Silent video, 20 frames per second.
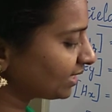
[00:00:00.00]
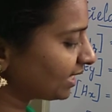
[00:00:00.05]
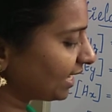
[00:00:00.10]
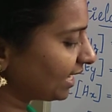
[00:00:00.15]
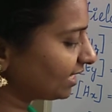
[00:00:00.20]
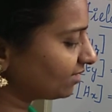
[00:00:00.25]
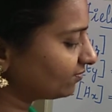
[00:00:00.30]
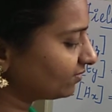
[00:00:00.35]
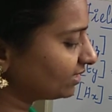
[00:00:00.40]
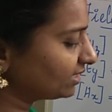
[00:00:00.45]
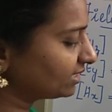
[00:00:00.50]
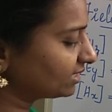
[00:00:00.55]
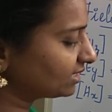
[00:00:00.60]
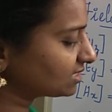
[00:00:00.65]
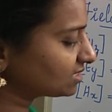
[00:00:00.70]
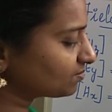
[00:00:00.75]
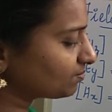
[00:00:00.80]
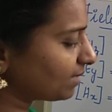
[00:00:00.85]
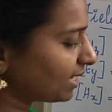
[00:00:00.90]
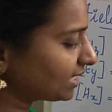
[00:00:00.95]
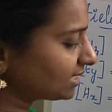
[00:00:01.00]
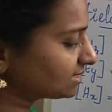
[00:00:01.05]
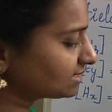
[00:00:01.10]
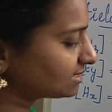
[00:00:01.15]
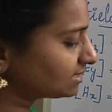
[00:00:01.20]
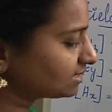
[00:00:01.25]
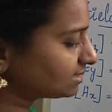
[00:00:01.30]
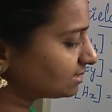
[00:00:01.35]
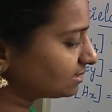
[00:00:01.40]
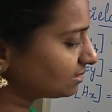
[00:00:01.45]
and when it is
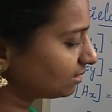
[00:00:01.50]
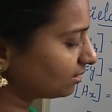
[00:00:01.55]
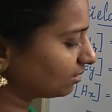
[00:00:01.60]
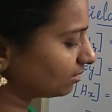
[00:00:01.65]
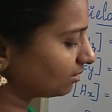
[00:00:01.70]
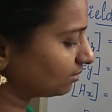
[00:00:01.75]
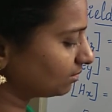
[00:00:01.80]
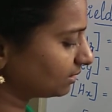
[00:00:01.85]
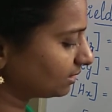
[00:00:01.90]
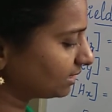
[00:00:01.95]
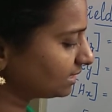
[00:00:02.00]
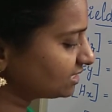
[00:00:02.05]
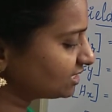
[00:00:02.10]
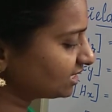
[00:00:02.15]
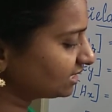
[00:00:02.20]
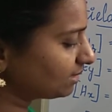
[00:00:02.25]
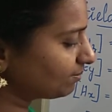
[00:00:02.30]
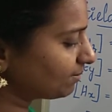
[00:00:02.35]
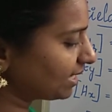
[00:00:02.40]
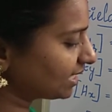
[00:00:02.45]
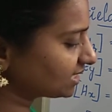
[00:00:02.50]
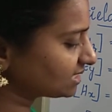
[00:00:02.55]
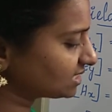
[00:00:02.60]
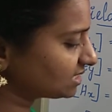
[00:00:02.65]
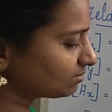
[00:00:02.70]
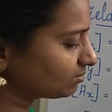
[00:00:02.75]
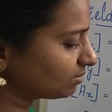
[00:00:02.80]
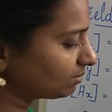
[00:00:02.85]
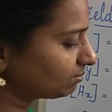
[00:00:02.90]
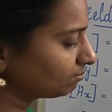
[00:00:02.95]
reaching the
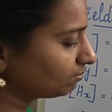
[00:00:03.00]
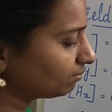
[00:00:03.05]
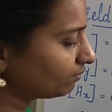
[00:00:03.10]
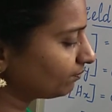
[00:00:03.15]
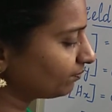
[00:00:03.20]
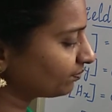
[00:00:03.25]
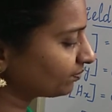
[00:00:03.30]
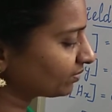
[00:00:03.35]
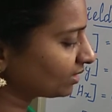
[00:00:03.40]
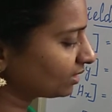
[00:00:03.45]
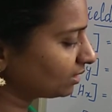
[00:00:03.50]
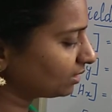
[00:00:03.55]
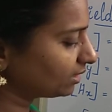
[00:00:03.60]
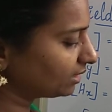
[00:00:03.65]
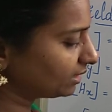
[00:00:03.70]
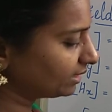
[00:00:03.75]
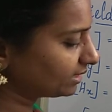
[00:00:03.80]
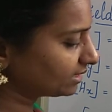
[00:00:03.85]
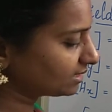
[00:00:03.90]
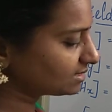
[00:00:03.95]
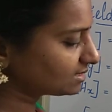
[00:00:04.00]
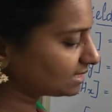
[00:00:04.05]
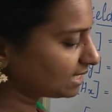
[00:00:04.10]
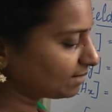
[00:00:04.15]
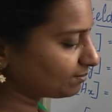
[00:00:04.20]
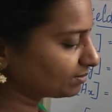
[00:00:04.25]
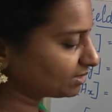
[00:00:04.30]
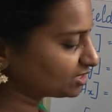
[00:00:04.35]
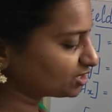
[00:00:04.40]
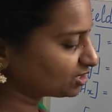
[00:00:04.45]
maximum, it is
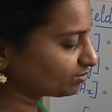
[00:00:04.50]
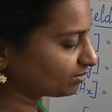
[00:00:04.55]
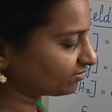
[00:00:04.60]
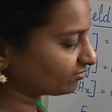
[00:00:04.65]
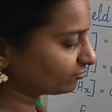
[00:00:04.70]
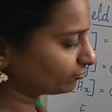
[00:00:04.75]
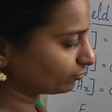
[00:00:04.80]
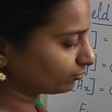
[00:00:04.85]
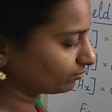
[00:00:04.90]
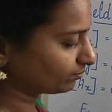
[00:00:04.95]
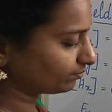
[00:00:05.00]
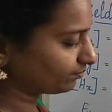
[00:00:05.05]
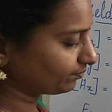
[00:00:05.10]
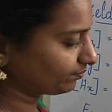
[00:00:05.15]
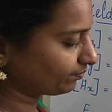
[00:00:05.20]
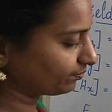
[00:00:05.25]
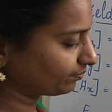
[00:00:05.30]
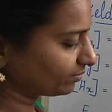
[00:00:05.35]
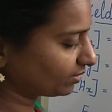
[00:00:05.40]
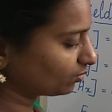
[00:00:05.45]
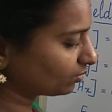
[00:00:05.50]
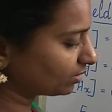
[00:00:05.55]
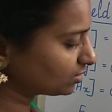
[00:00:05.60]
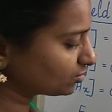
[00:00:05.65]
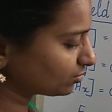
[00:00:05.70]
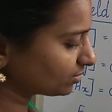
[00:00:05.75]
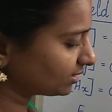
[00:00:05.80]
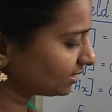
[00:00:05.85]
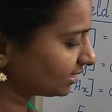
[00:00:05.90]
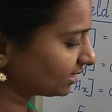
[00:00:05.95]
lambda g by 4. Okay,
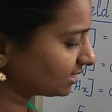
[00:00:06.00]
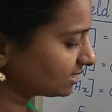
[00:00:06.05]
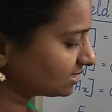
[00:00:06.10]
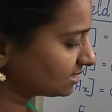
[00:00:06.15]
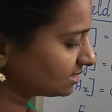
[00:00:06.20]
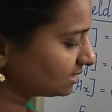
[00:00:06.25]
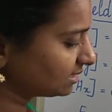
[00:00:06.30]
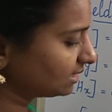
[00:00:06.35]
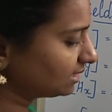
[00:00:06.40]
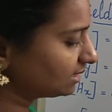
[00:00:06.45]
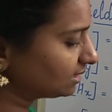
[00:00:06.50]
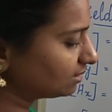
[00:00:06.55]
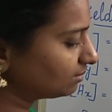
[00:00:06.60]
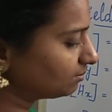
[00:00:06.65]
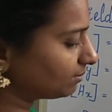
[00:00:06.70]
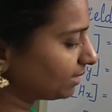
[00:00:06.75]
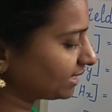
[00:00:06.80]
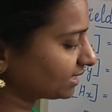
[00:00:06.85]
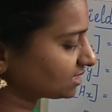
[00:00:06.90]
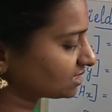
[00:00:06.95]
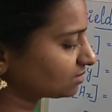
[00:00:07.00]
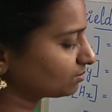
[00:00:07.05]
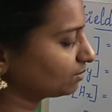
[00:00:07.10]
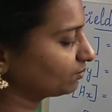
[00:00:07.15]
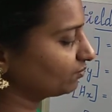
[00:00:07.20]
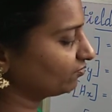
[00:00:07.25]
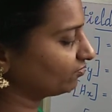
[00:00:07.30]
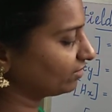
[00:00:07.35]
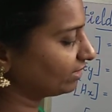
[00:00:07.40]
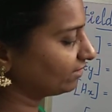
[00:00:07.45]
so that I can see the
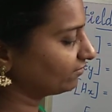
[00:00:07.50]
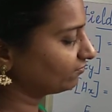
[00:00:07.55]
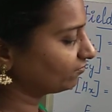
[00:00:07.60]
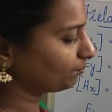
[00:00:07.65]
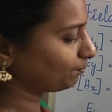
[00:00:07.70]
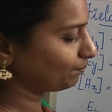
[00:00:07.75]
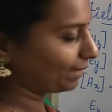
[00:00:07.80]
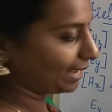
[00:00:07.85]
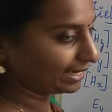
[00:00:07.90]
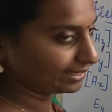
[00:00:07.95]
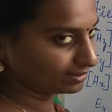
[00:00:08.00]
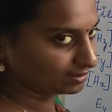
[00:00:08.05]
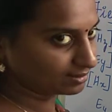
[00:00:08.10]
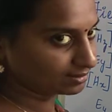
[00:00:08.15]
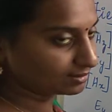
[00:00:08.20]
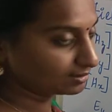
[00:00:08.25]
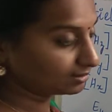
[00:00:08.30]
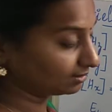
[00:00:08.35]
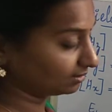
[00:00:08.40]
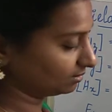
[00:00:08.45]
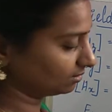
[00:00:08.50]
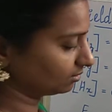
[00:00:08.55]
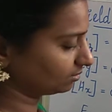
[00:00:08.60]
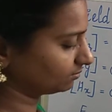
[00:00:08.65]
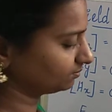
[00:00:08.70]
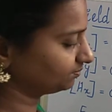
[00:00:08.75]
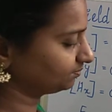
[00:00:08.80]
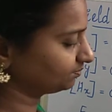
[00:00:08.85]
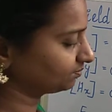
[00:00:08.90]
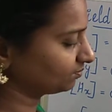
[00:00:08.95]
maximum wave pattern here.
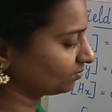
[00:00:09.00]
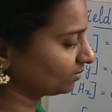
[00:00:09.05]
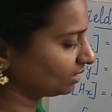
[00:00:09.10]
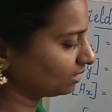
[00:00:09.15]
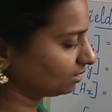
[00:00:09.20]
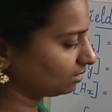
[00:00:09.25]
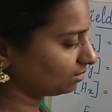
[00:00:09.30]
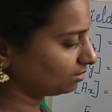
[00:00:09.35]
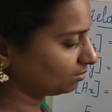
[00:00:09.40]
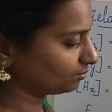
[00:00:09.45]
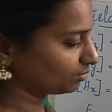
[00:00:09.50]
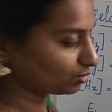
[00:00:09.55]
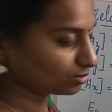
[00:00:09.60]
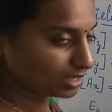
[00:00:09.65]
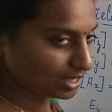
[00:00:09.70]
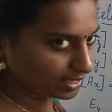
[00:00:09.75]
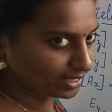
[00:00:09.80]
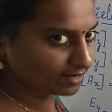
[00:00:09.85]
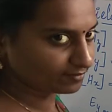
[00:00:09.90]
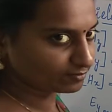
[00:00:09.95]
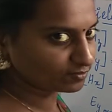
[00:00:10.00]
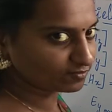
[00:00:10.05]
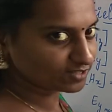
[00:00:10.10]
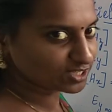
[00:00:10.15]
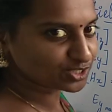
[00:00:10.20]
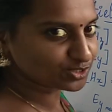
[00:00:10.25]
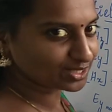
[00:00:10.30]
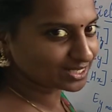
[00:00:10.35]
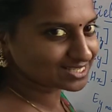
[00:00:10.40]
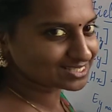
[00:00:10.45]
Because I have to
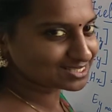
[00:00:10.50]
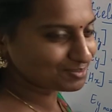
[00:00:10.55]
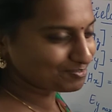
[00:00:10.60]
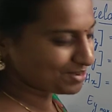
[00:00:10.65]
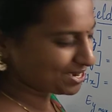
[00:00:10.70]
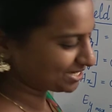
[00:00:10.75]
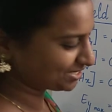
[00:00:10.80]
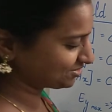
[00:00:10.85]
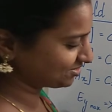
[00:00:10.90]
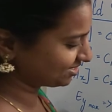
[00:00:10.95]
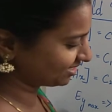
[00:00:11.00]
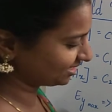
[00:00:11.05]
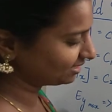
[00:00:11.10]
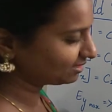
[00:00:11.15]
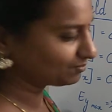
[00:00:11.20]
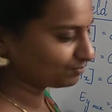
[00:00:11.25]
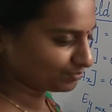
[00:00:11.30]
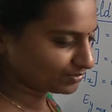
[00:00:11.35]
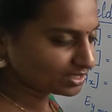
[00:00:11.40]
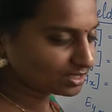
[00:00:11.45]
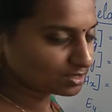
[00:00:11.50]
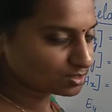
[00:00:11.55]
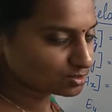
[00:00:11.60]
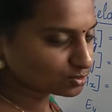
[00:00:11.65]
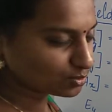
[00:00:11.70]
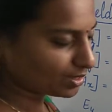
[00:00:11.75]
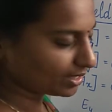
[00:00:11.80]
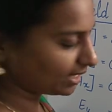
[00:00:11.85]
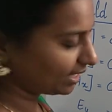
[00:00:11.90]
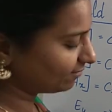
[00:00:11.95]
visualize the pattern, right? So
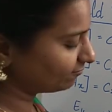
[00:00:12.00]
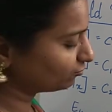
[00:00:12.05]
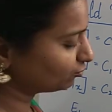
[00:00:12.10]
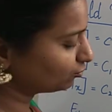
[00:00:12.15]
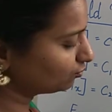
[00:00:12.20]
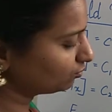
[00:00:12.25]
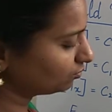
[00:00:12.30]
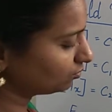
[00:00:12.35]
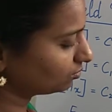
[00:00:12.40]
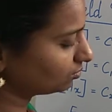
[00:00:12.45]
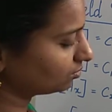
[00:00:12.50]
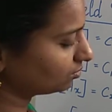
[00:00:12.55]
I have to